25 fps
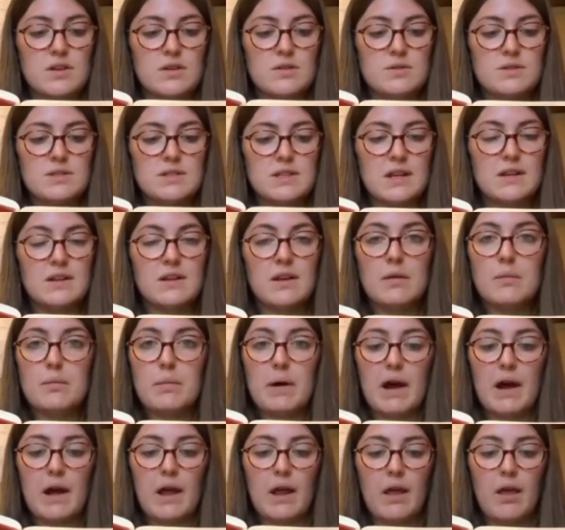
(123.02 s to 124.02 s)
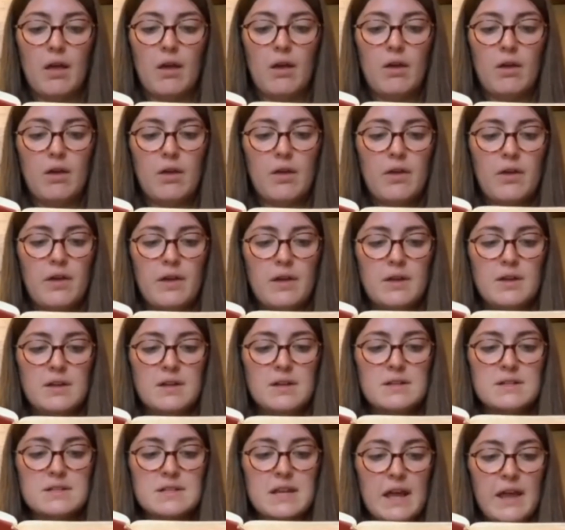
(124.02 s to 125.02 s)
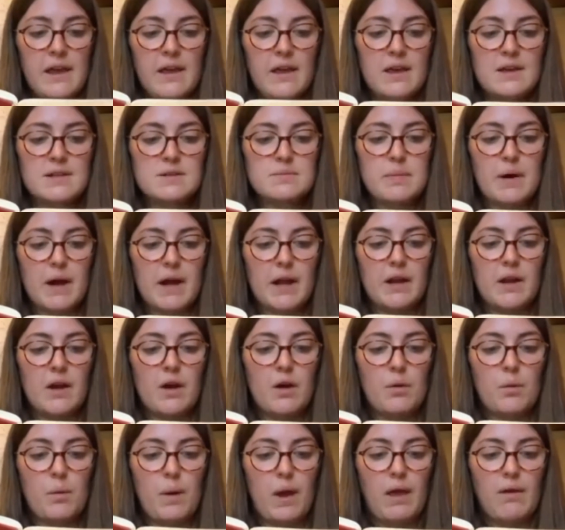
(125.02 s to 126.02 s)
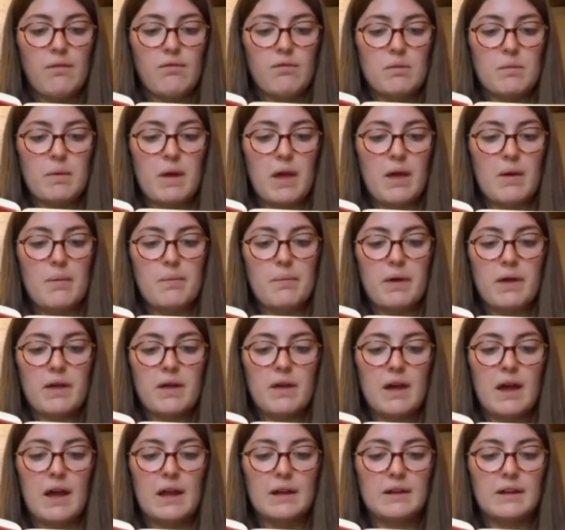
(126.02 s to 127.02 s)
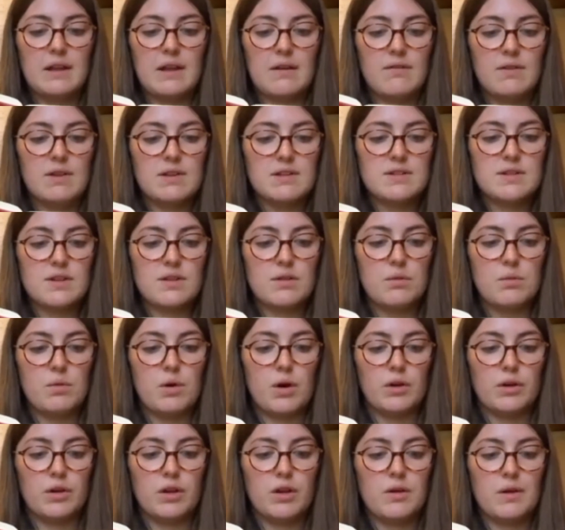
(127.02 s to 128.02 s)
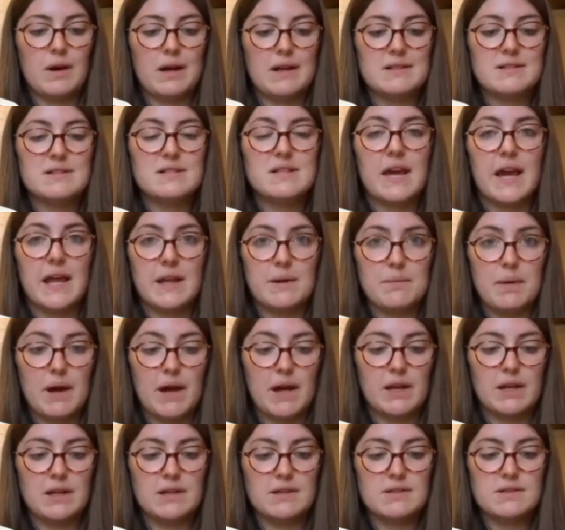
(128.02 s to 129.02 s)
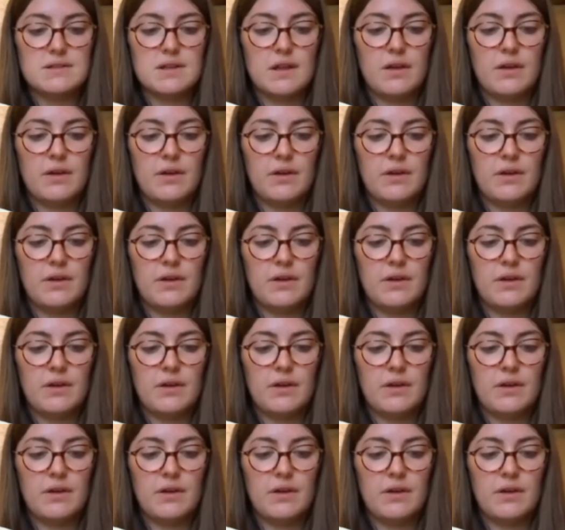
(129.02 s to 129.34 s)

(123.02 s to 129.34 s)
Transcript: standing by, 'Take his mina away from him and give it to the one who has 10 minas.'